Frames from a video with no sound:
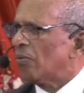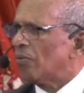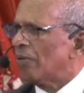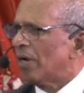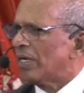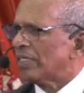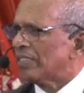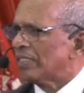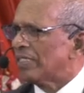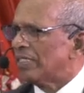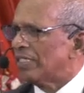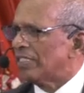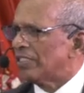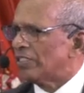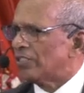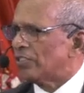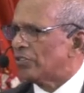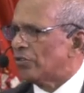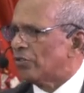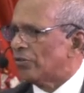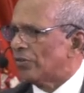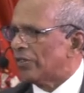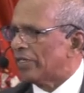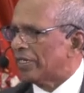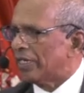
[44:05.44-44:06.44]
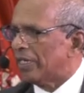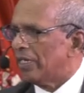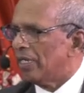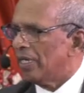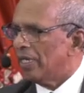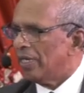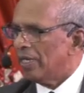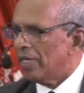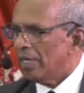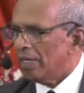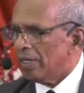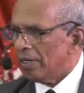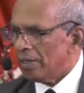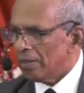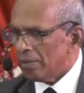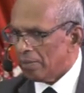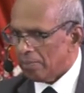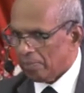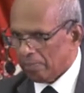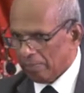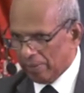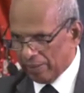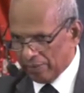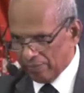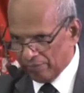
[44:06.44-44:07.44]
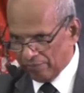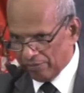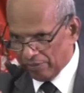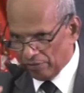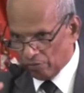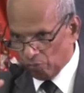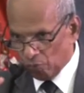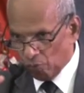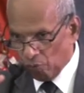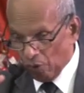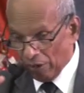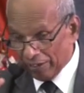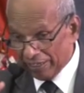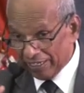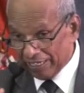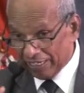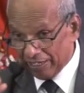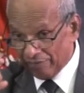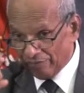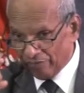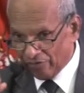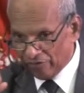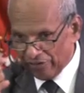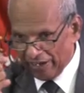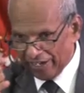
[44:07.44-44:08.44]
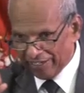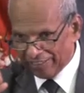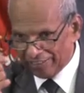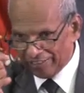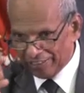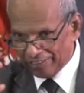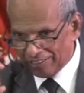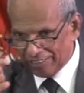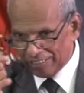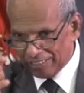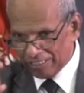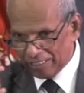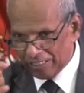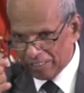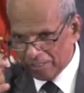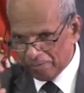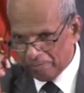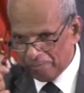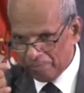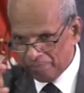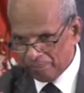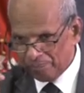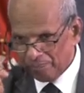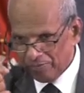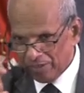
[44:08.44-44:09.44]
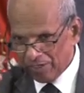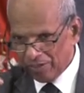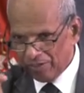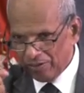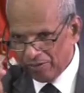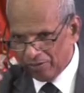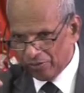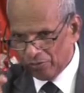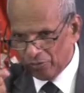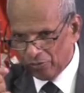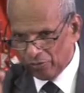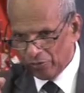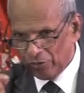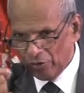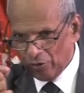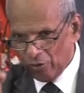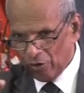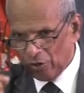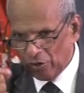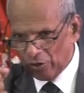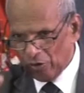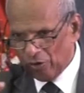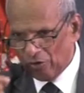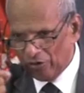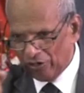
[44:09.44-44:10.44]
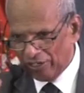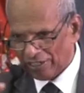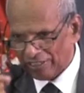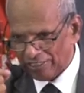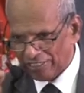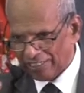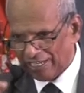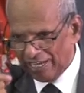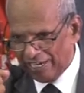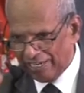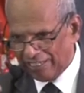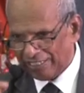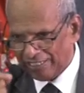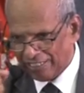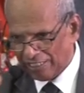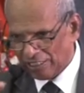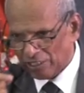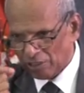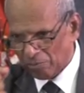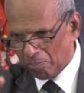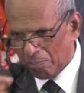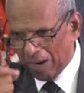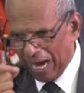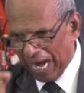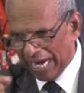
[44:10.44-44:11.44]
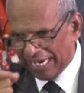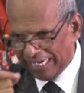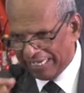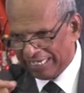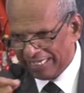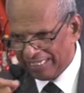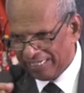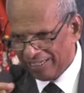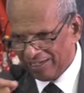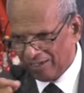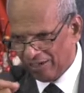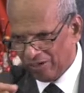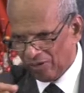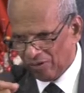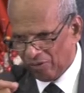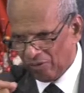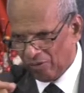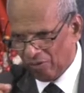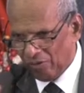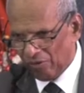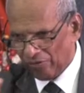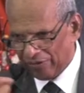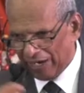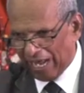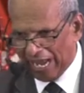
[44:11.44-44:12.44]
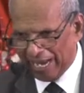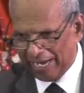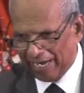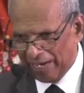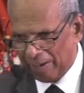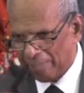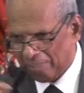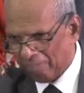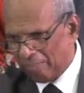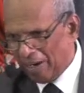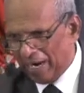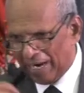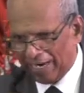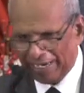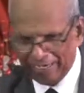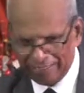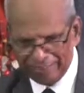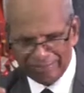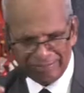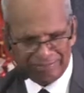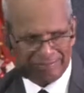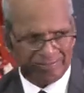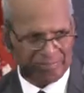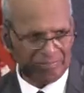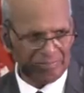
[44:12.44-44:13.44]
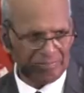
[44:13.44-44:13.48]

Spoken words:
what he took, but with one difference. You no longer say it is mine, or I am mine.